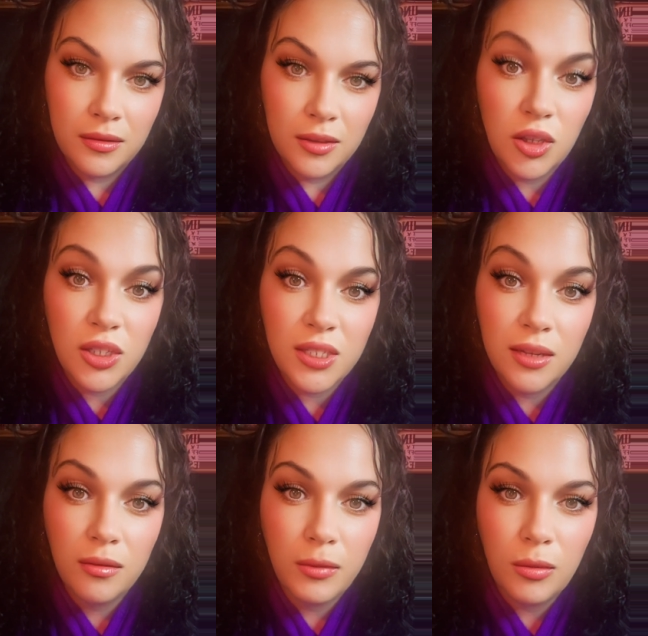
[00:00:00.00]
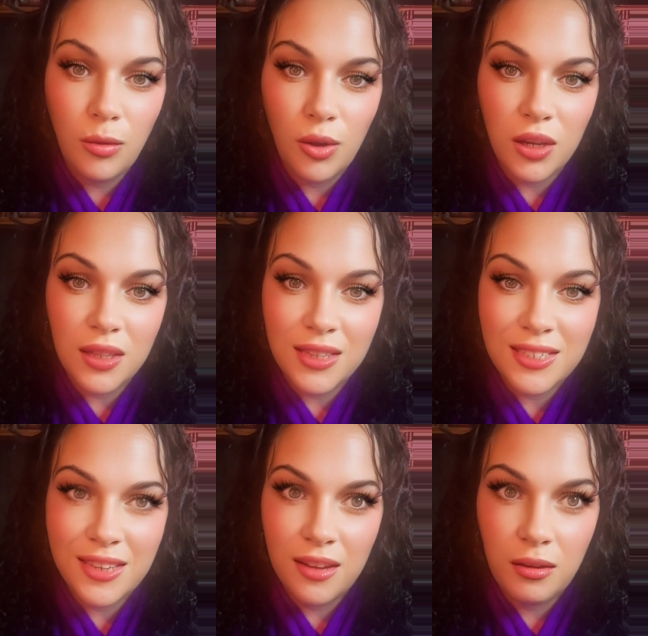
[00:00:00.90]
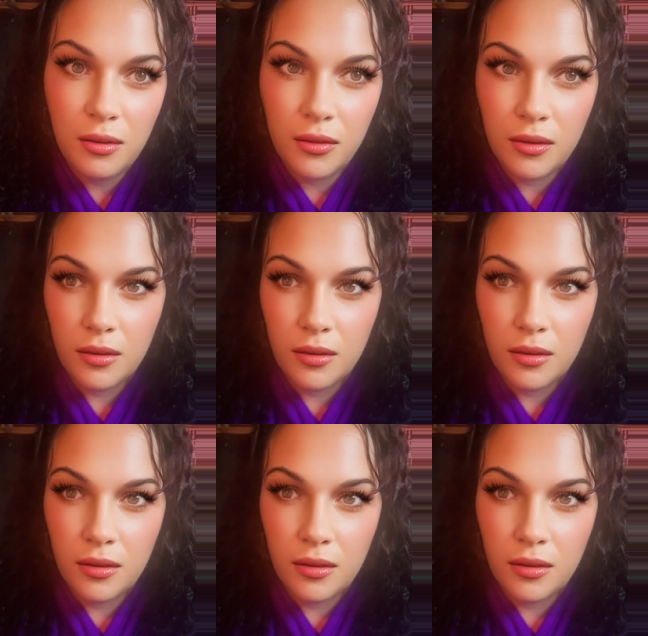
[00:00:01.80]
could still be walking this earth.